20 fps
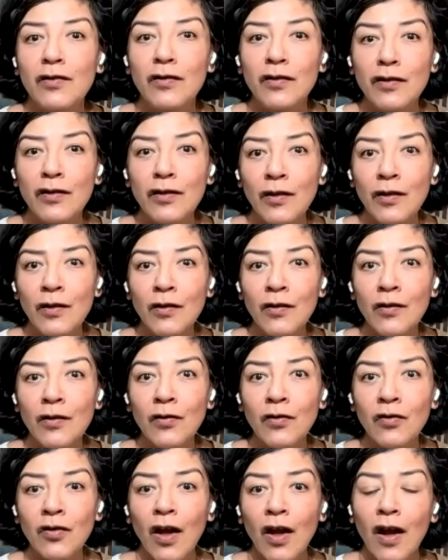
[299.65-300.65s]
through the
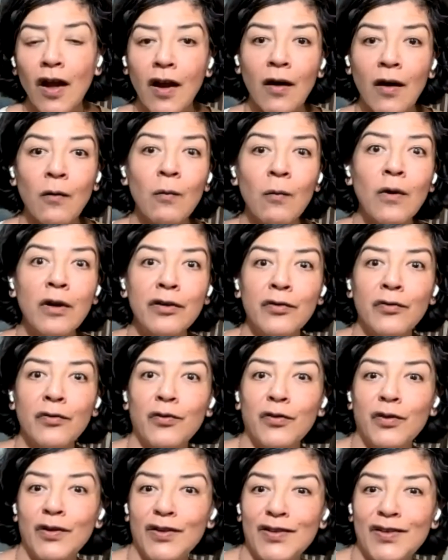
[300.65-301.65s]
nose, how
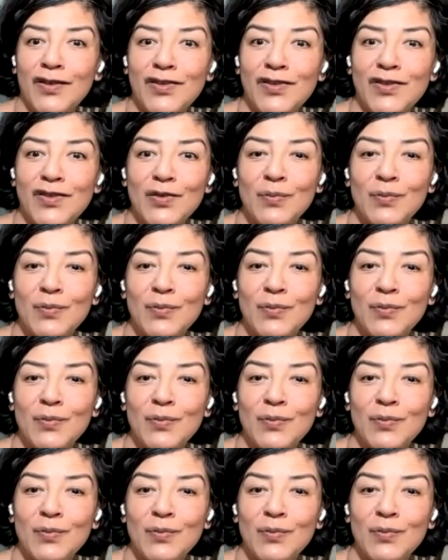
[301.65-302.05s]
wonderful it is to